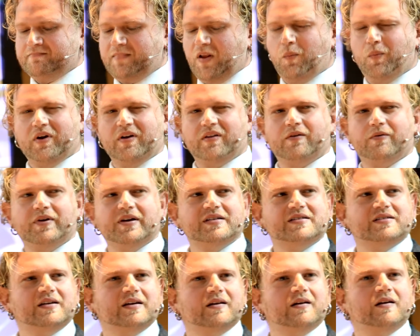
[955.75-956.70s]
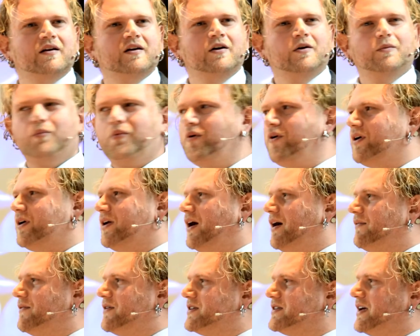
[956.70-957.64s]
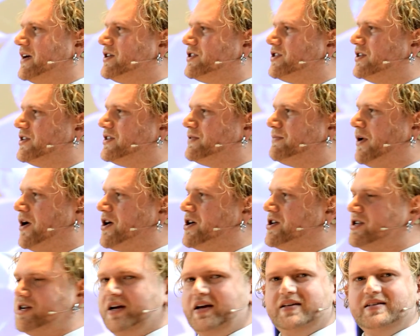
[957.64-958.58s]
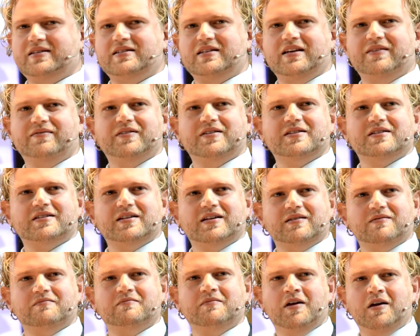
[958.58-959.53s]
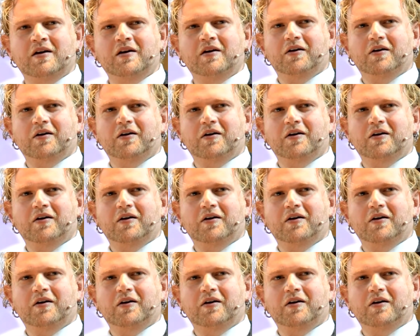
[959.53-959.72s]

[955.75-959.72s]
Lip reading: In one of the recent board conversations, Marcia Stevenson